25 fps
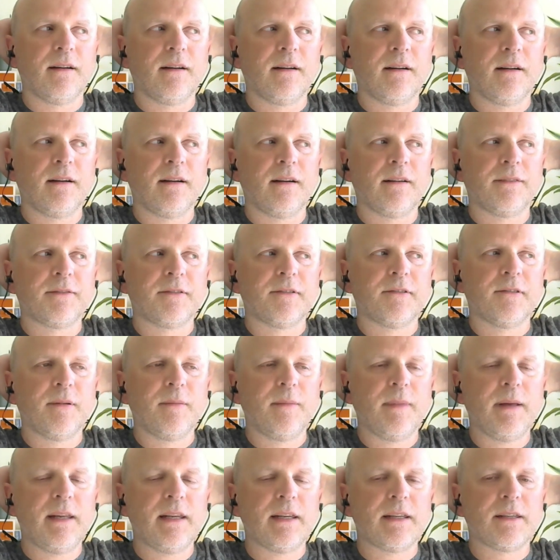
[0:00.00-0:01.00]
after a
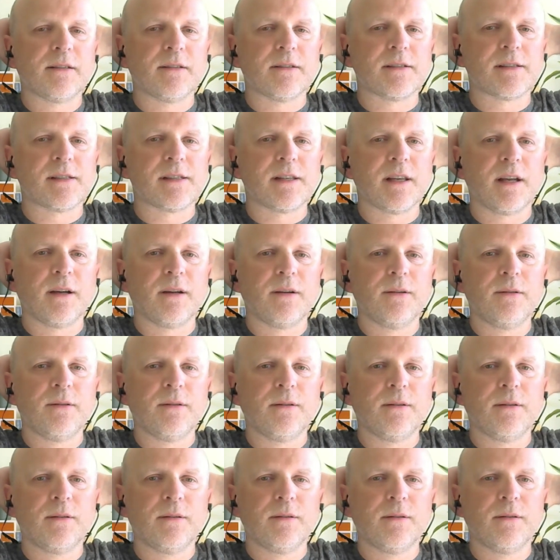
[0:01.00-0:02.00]
minute or so,
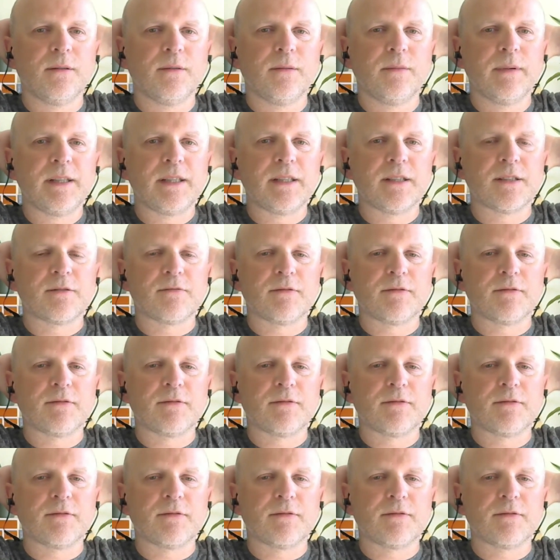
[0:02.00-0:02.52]
we just